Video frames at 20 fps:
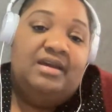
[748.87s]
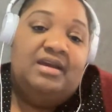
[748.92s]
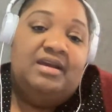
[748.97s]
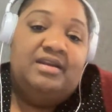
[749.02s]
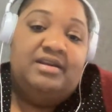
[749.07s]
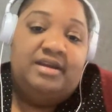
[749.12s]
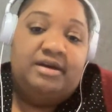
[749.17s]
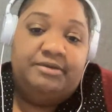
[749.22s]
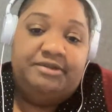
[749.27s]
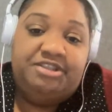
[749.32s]

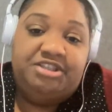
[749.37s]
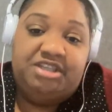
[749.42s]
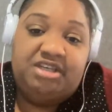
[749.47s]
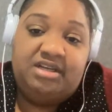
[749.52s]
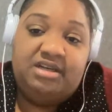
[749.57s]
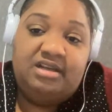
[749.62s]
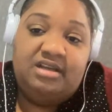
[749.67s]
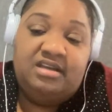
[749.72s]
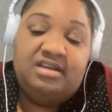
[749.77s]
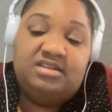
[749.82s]

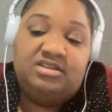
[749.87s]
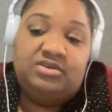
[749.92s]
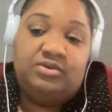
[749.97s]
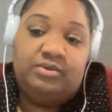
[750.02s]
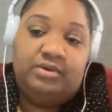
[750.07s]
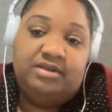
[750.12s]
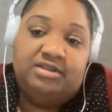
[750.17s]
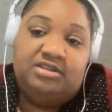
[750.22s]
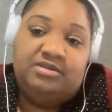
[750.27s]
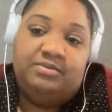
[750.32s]
Notion is
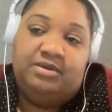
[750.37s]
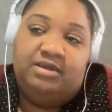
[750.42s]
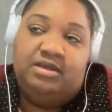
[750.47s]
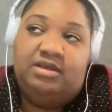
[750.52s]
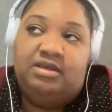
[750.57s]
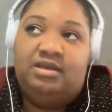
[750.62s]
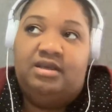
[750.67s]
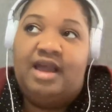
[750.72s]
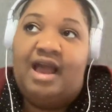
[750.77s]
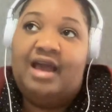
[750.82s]
going to
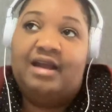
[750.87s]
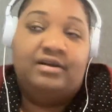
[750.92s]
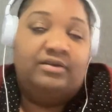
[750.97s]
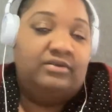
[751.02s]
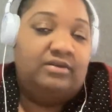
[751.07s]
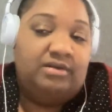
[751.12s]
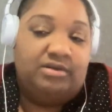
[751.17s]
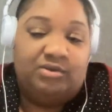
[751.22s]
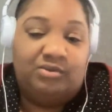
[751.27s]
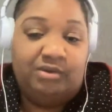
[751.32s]
be on
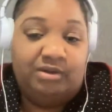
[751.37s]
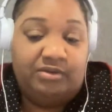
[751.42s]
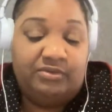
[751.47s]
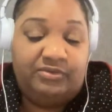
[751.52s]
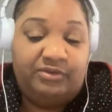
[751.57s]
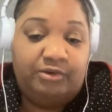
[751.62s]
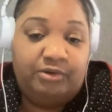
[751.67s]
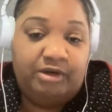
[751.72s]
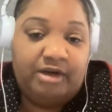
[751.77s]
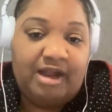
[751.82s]
a 1 to
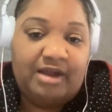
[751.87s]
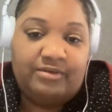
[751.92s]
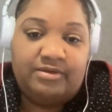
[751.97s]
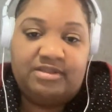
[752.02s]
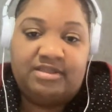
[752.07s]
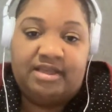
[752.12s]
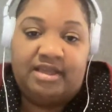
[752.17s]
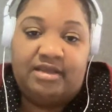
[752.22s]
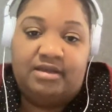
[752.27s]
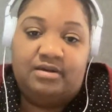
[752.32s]
4. I would
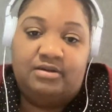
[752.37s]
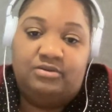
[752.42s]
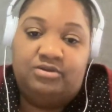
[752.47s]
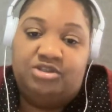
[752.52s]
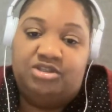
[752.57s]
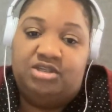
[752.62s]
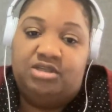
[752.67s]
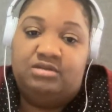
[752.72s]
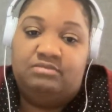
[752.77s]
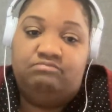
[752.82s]
say
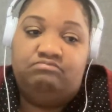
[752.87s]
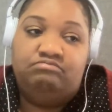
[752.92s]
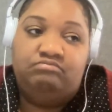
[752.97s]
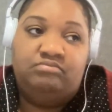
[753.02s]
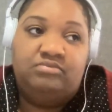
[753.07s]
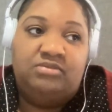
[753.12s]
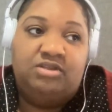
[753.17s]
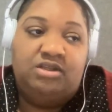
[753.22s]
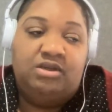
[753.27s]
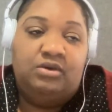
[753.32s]
Notion
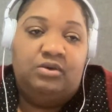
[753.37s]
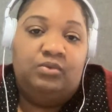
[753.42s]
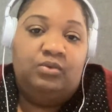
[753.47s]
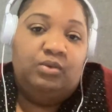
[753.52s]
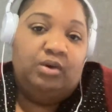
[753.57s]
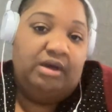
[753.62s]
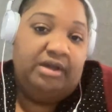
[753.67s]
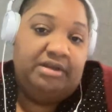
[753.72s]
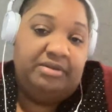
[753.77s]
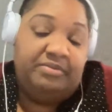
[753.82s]

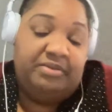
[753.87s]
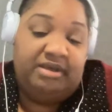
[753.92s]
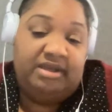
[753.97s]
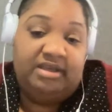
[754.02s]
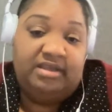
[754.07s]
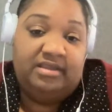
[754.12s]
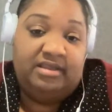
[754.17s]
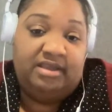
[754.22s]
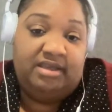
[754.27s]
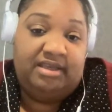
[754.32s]
1
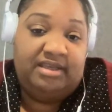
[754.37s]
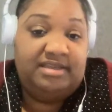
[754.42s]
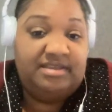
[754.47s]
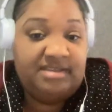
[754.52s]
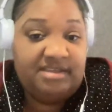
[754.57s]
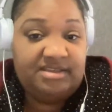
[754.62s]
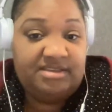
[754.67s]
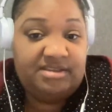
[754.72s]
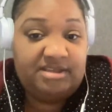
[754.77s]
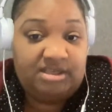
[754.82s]
being the
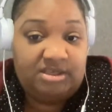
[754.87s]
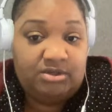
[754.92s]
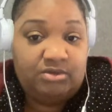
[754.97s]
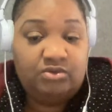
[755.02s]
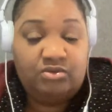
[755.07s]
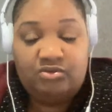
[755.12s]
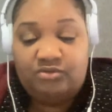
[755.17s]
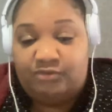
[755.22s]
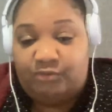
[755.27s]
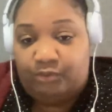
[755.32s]
easiest to
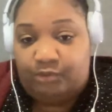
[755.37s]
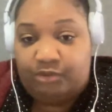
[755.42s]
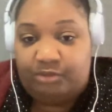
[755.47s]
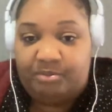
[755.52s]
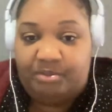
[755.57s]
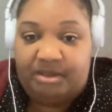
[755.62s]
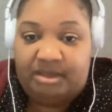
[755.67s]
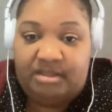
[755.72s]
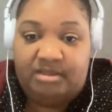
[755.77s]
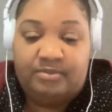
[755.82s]
use, 4
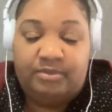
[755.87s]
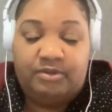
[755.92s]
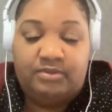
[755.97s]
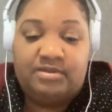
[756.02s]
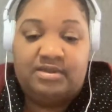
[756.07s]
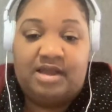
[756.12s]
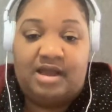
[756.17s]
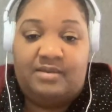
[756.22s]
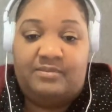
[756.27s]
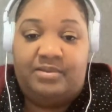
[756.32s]
being the
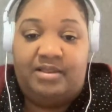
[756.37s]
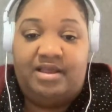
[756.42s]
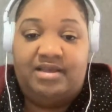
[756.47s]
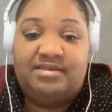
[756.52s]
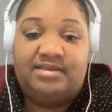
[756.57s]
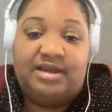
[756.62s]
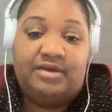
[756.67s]
most complex.